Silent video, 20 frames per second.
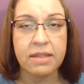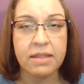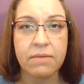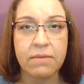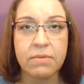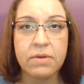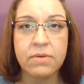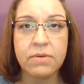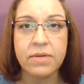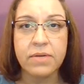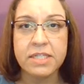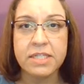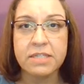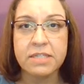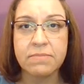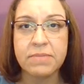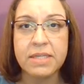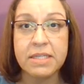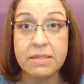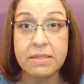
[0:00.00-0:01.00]
that we're going to
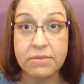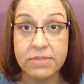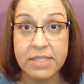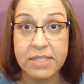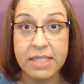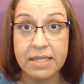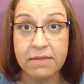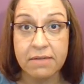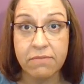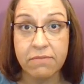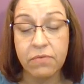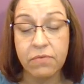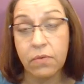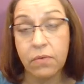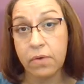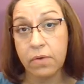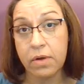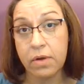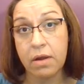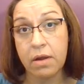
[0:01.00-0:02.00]
be using
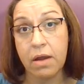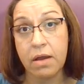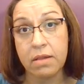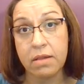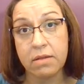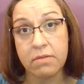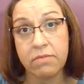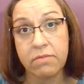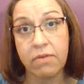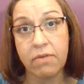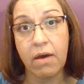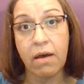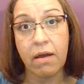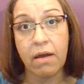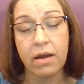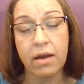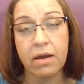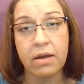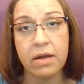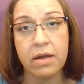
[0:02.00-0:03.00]
for all of
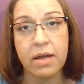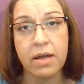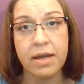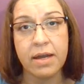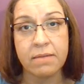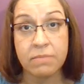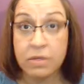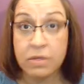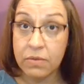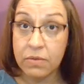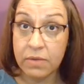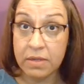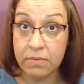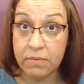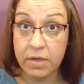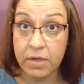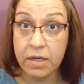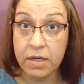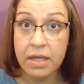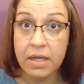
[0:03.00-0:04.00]
our unit
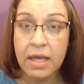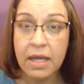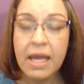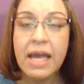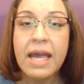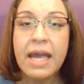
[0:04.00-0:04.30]
work.